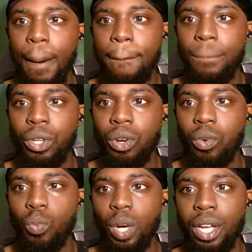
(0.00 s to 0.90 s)
So
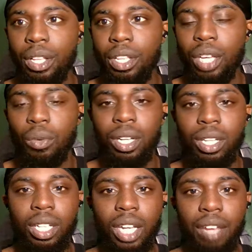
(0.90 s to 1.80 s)
what it would
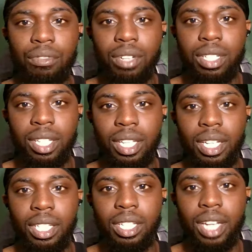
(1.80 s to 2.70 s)
look like for us to get
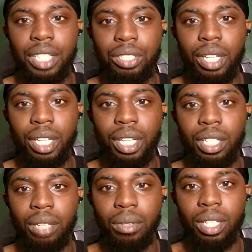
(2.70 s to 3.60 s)
into that trade,
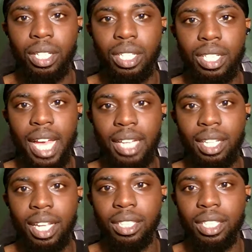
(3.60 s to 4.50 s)
it would look exactly
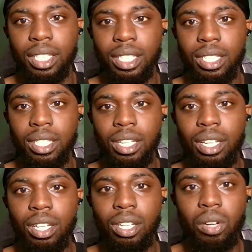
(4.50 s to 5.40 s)
like this.
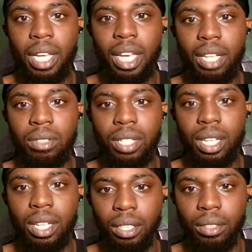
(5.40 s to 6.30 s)
No candles
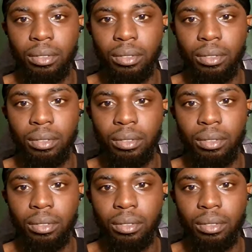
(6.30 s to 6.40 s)
needed.